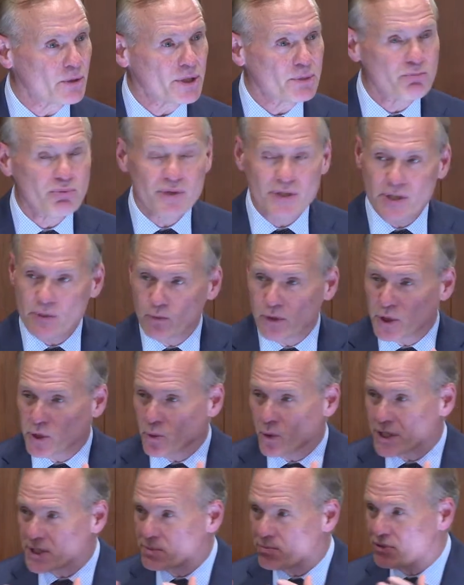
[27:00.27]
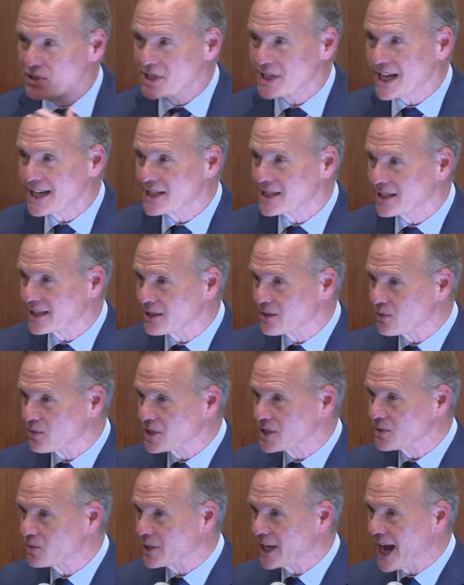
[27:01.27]
which was precisely the
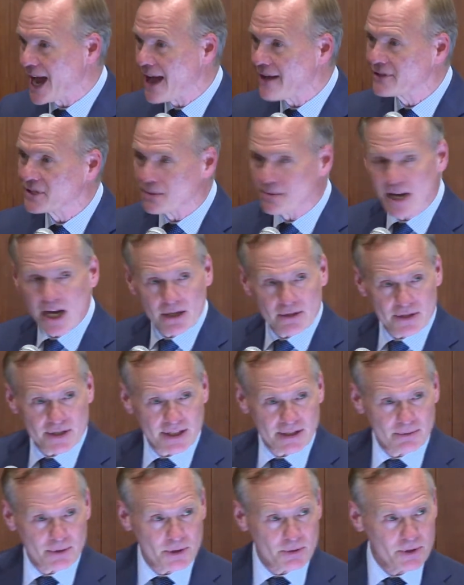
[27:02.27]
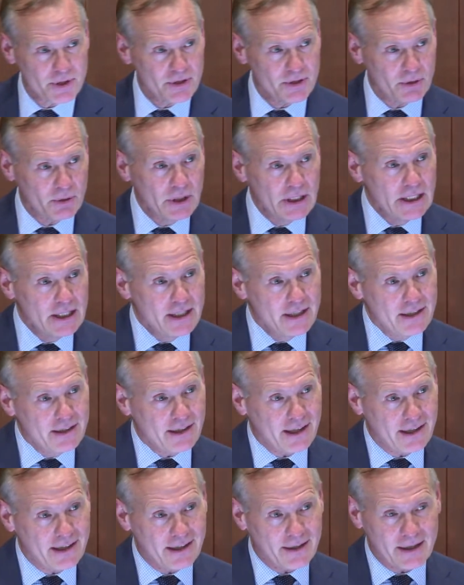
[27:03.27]
reason we have a democracy, which was to
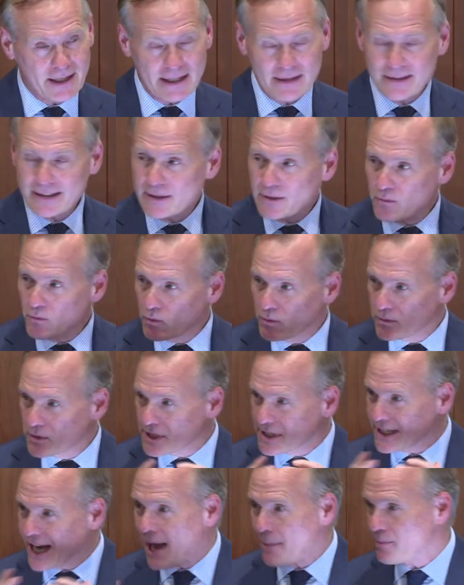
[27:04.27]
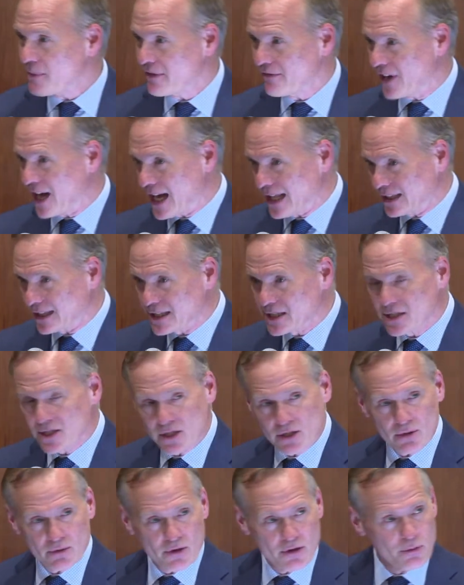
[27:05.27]
stop the violence,
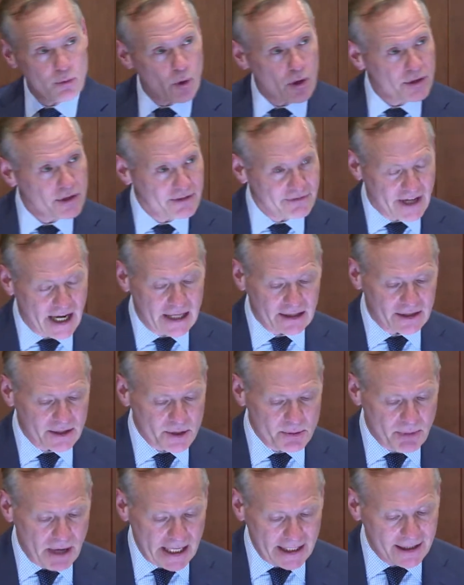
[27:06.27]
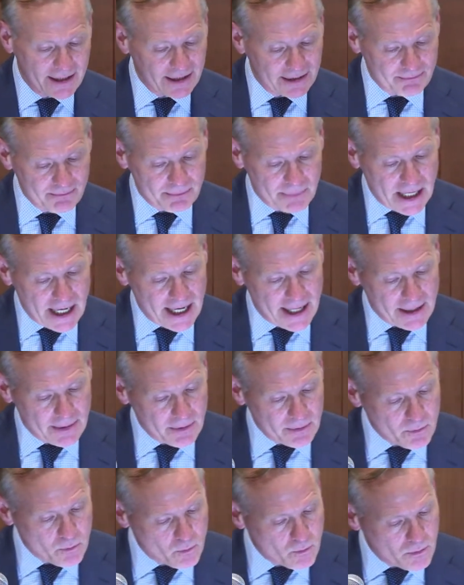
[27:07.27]
to thwart the violence by
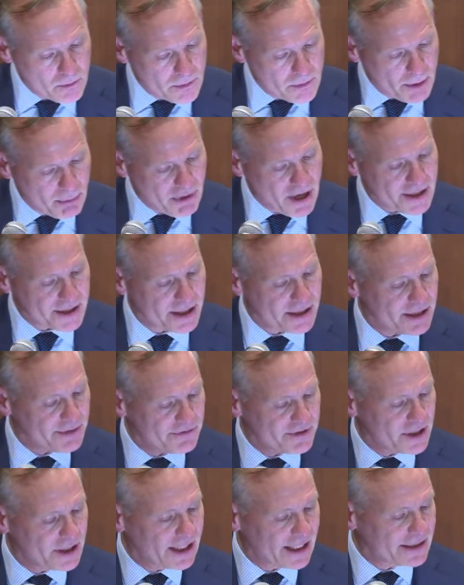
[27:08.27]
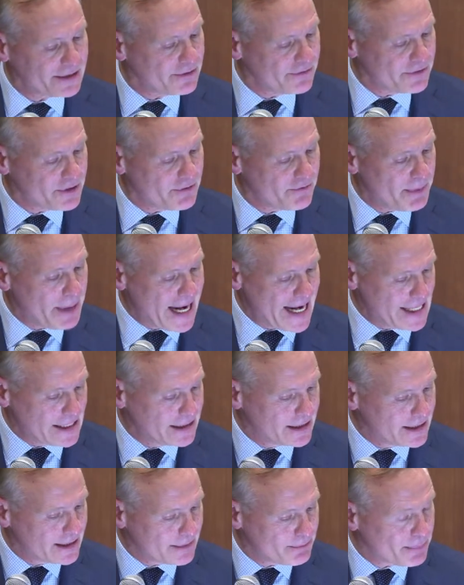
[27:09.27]
the process of collective debate.
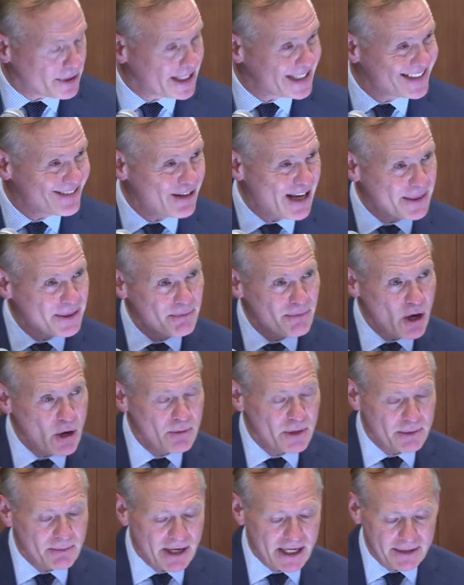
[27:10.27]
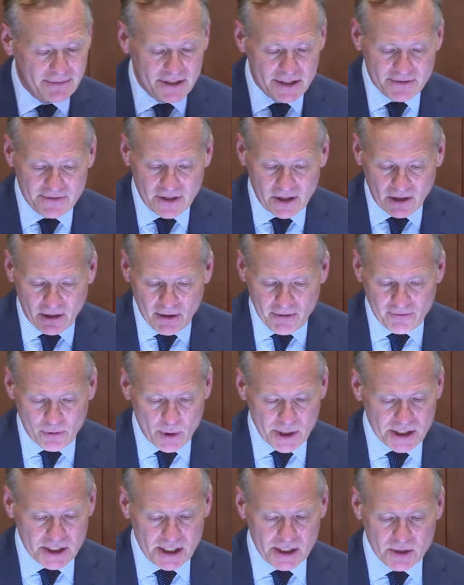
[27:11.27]
But at the moment, many of us feel our
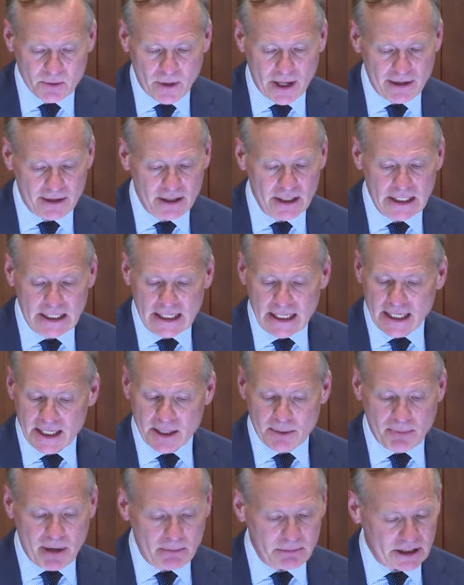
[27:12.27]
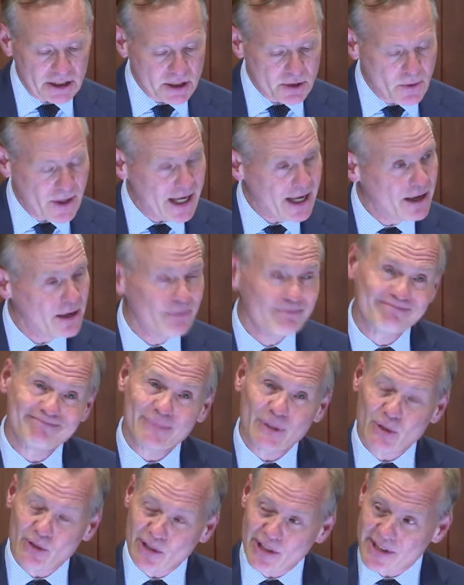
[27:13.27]
voices, whether in the public square
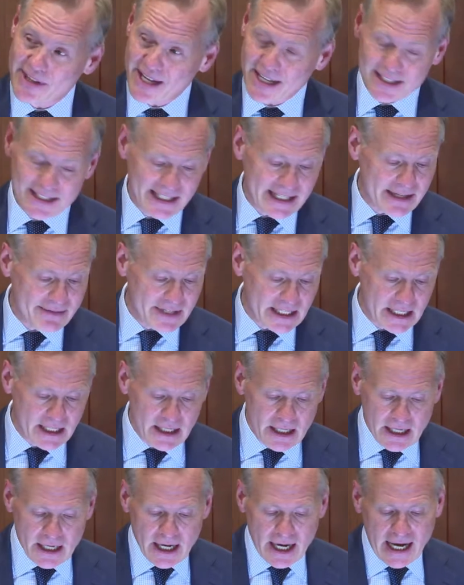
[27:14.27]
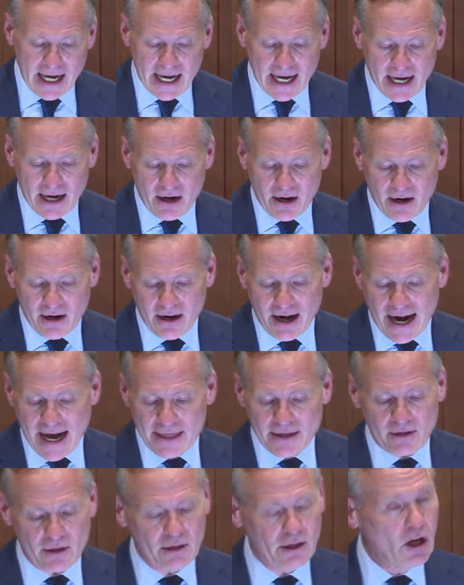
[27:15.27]
or at Thanksgiving, are
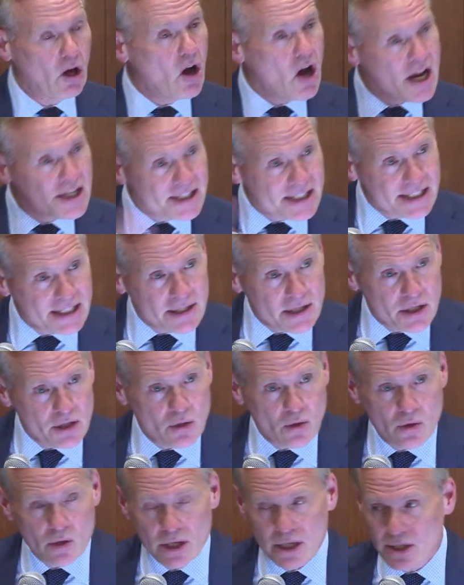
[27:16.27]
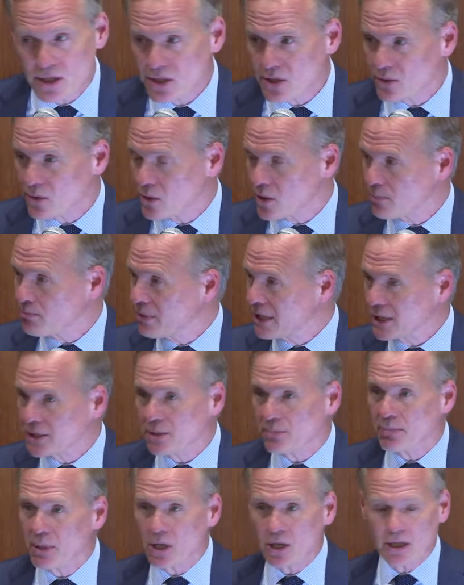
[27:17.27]
either lost in the noise or picked
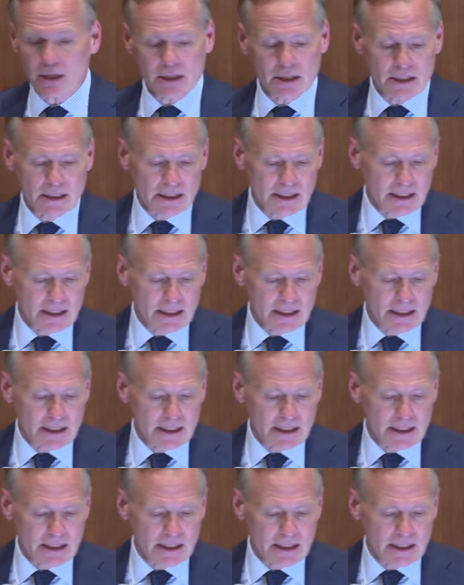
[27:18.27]
apart.